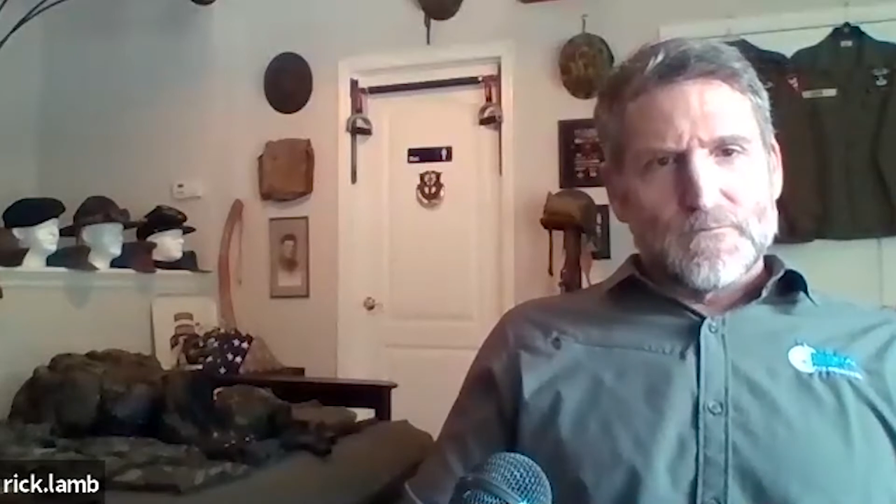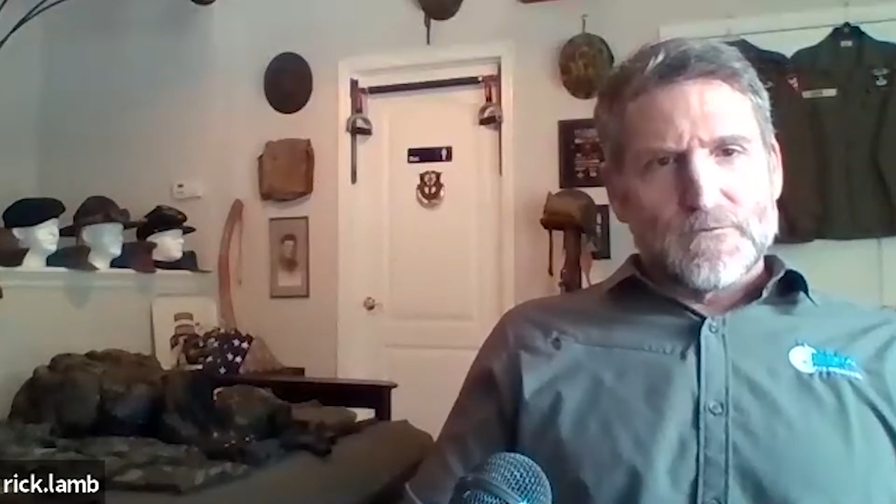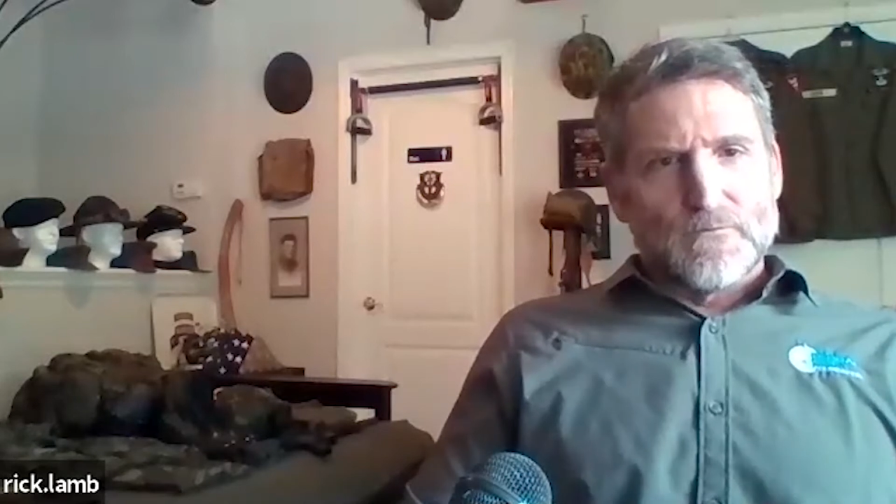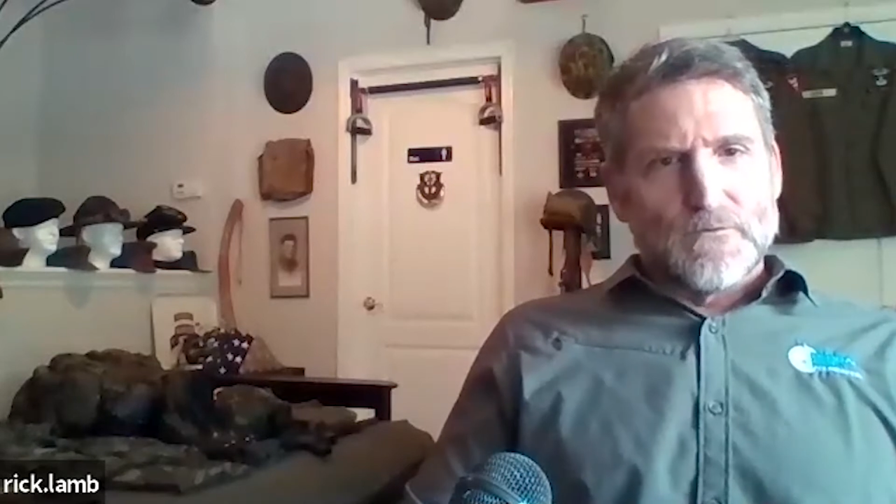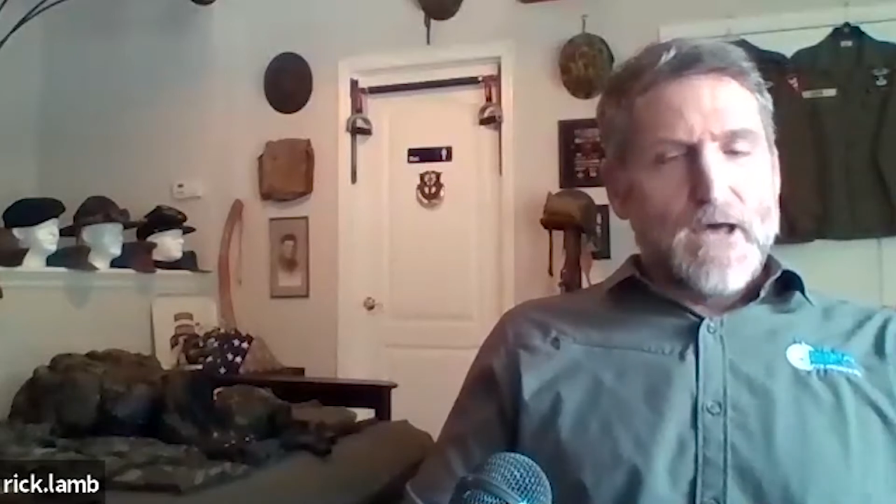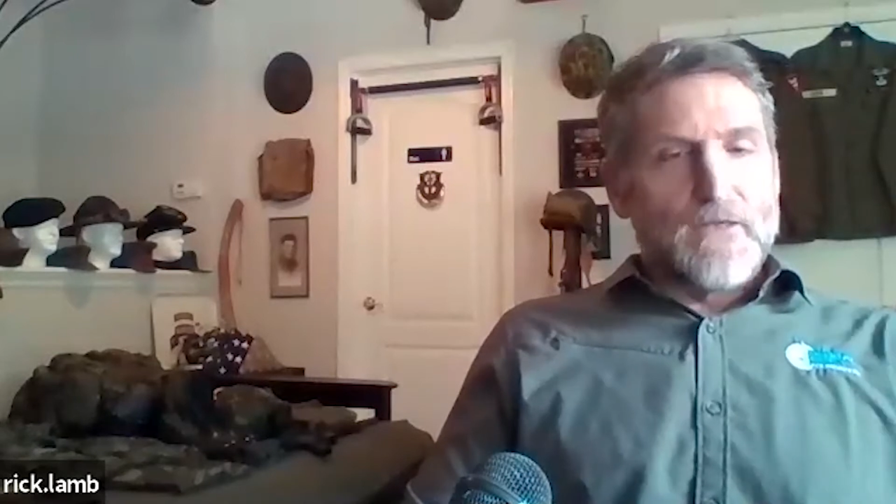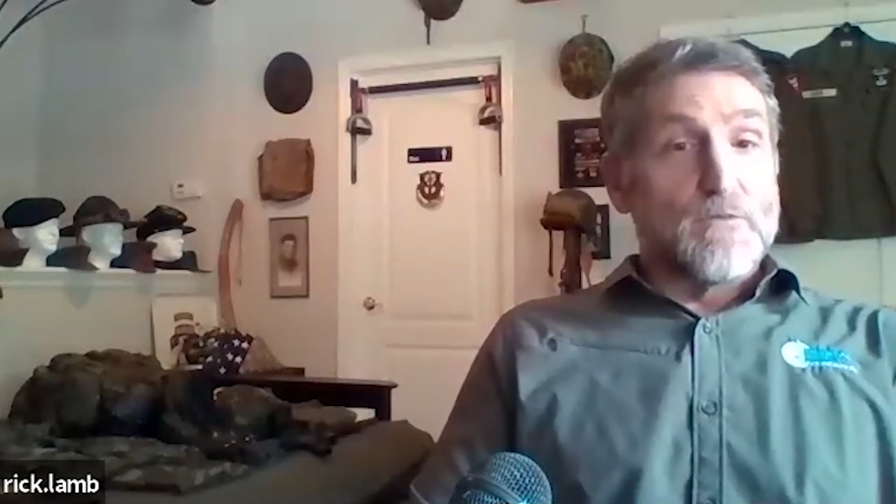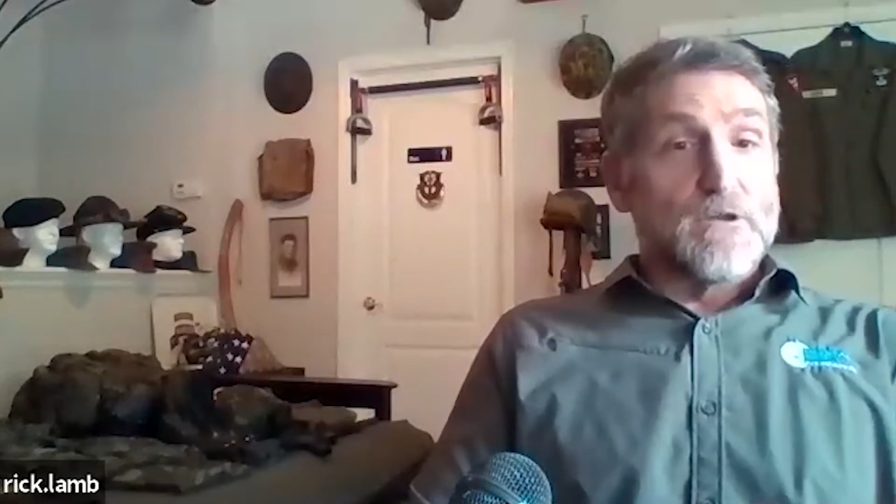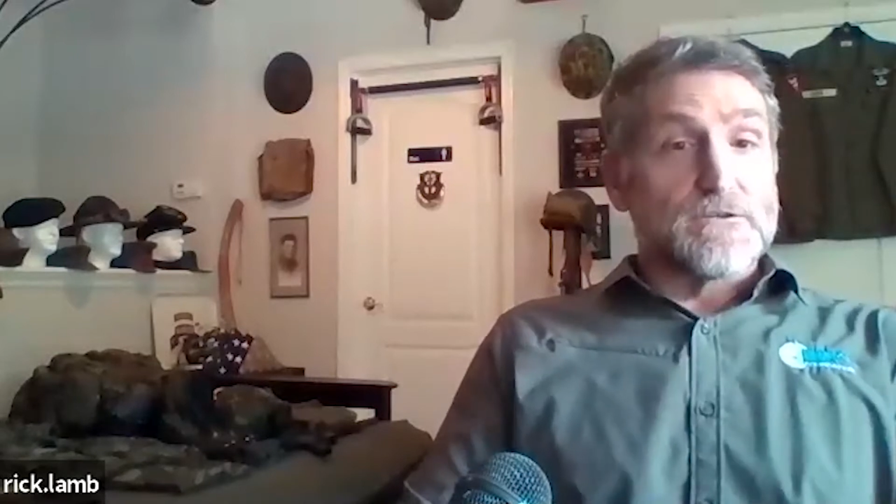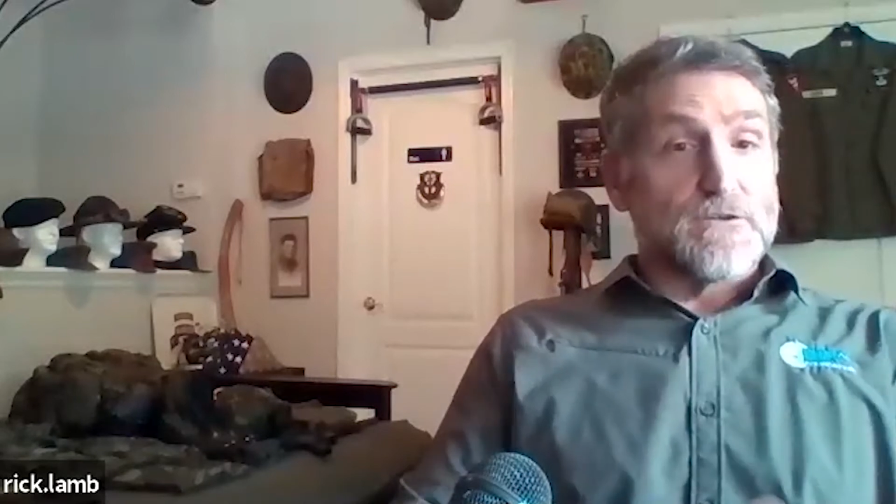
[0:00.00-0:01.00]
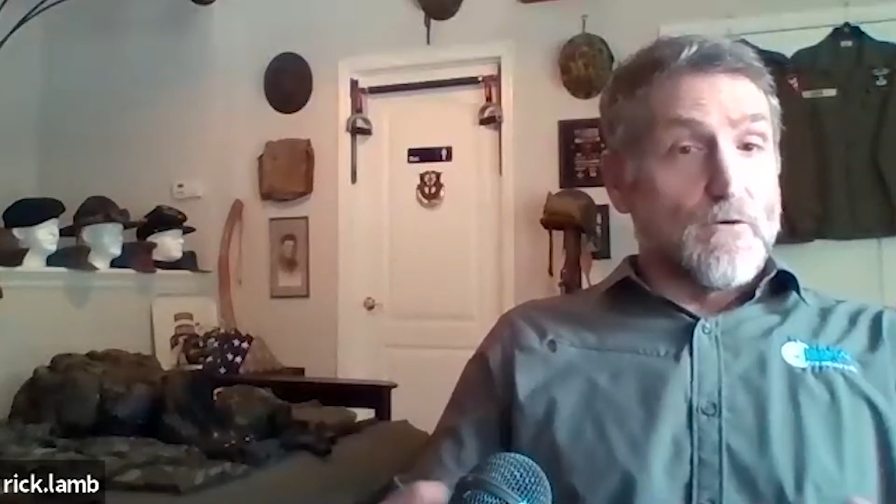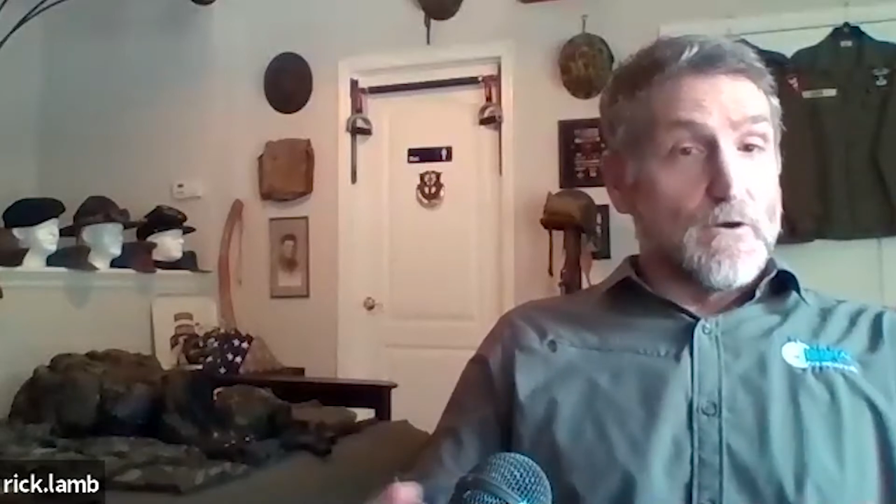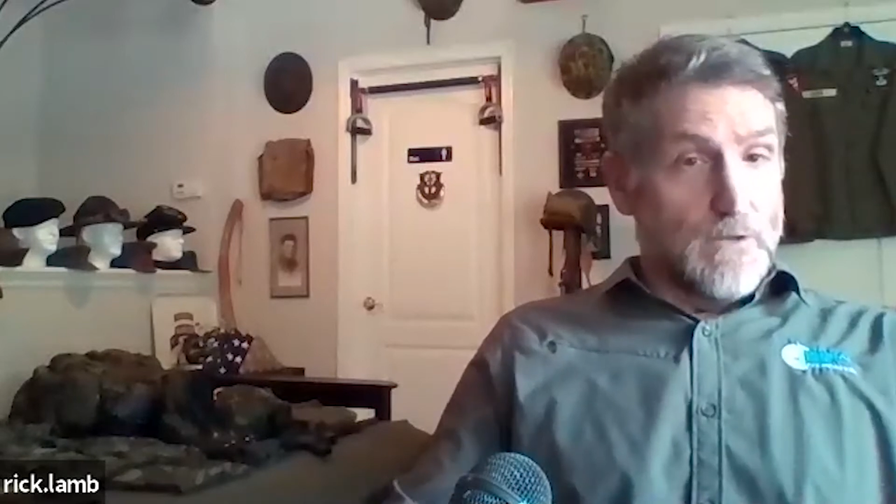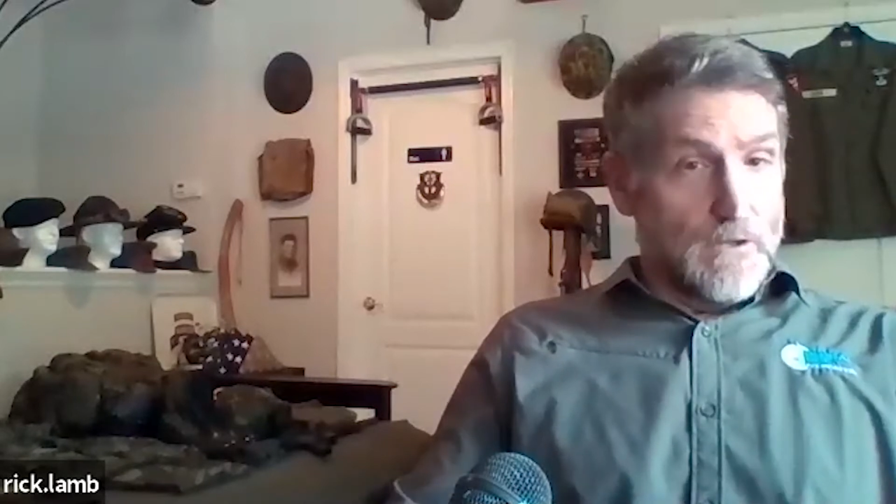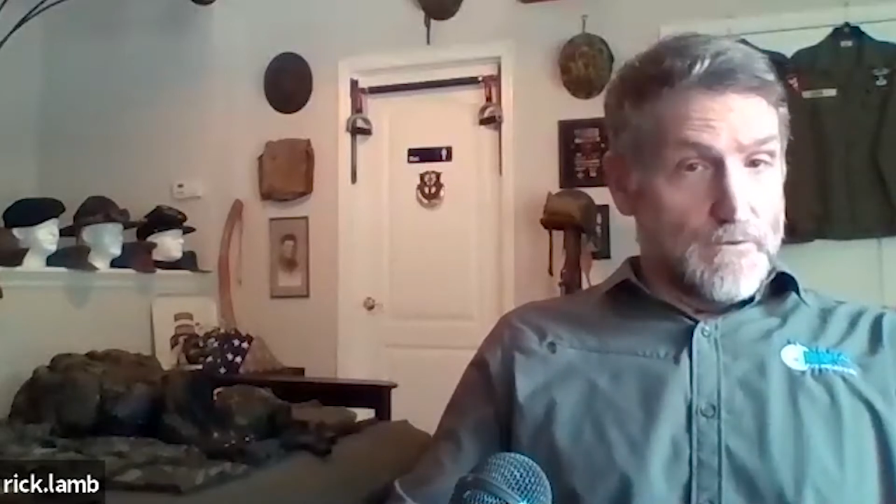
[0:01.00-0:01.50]
So now the mission's
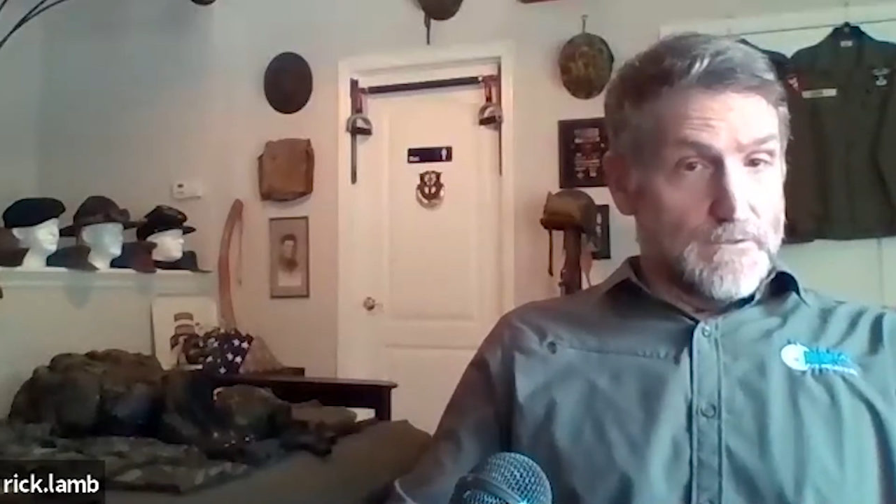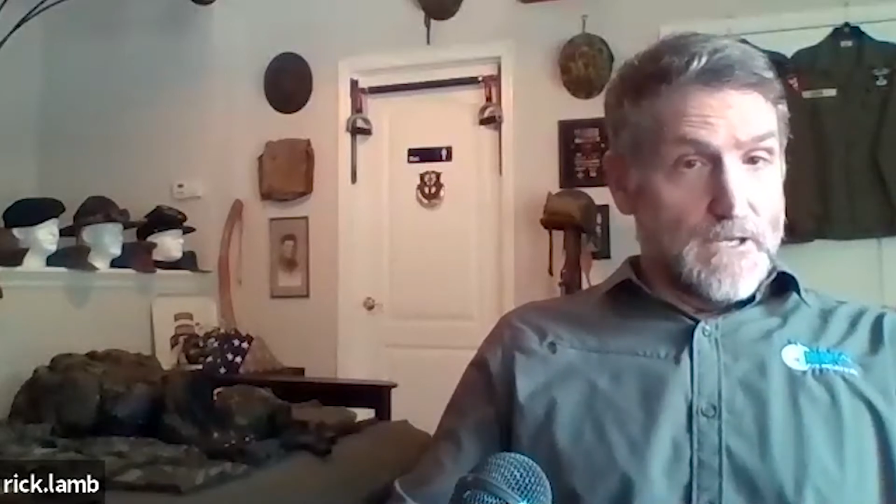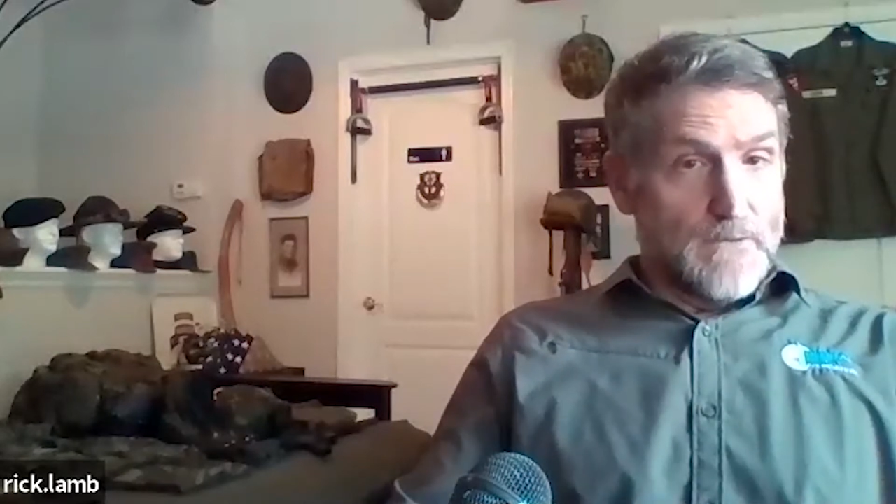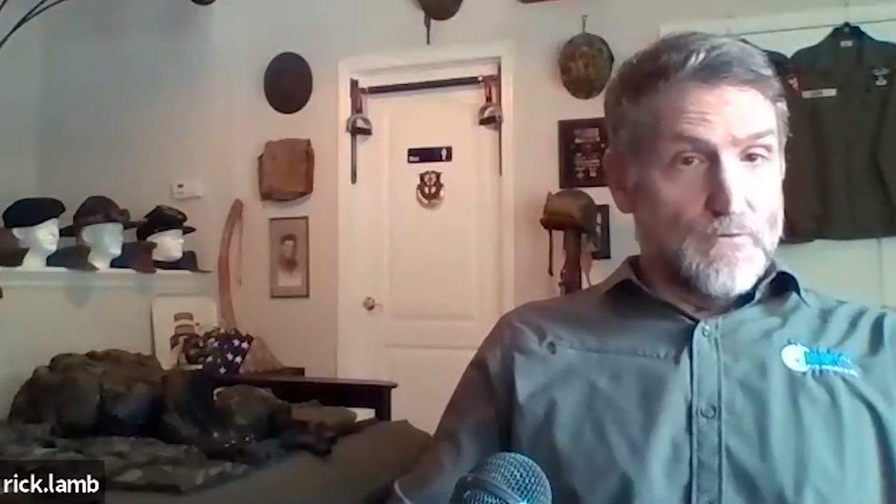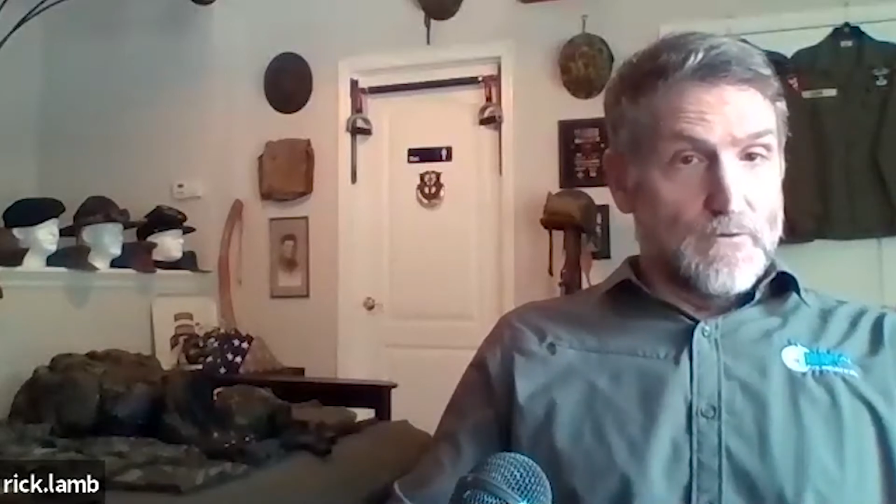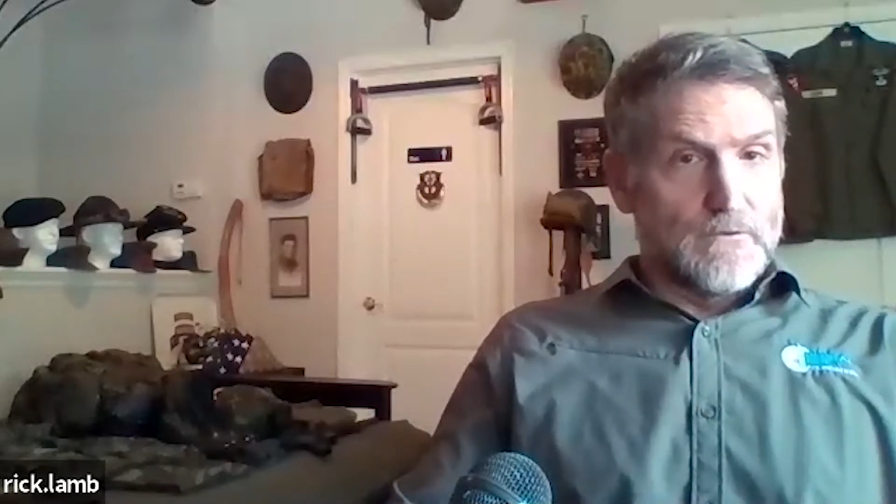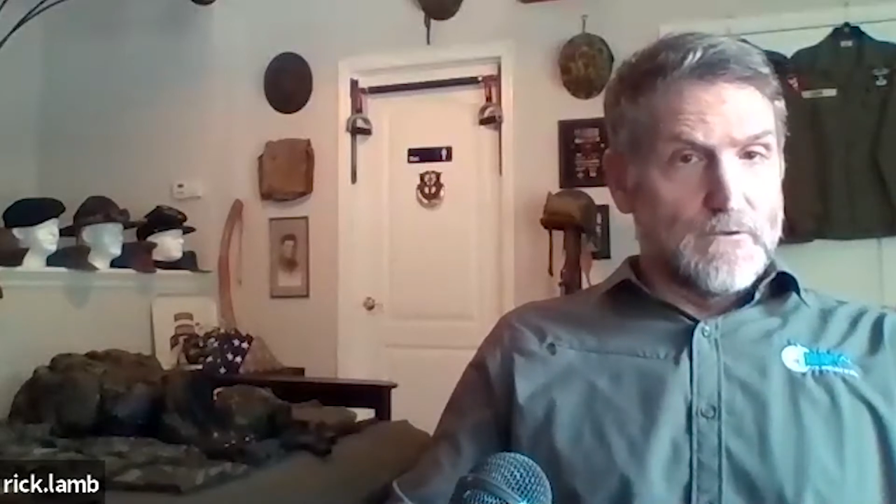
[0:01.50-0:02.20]
already blown at that point.